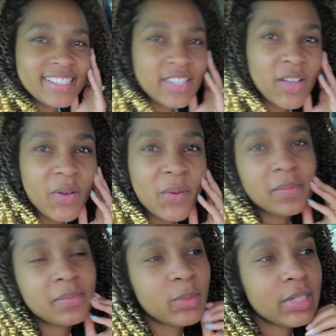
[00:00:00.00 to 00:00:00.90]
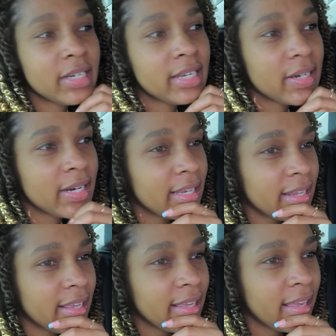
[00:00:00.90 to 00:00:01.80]
So we're here
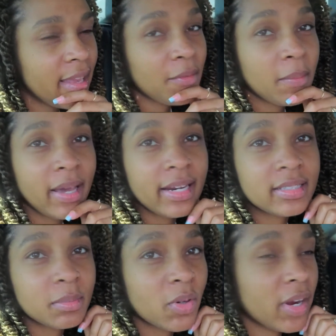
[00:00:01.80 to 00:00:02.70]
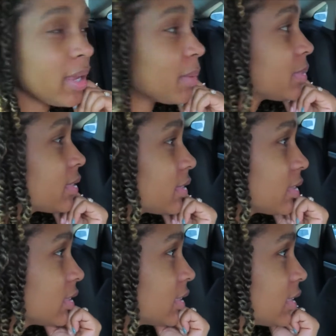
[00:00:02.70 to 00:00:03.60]
getting everybody some grabs.
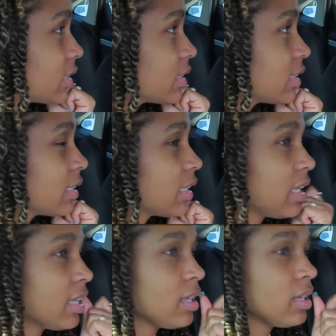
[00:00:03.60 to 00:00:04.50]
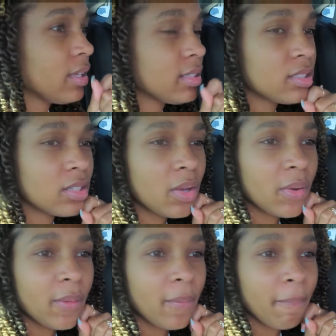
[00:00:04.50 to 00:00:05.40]
Mm-hmm. Crabs
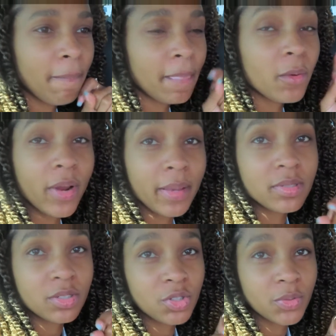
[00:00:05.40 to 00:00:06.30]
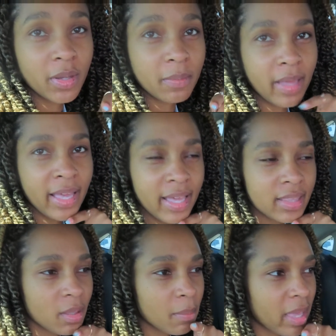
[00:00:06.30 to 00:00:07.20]
so, and shrimp. Crabs and shrimp. I
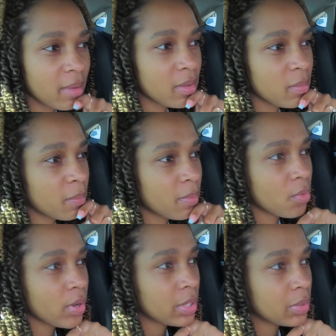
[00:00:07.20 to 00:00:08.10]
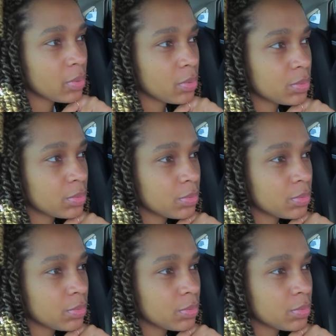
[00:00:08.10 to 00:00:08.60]
got the baby boil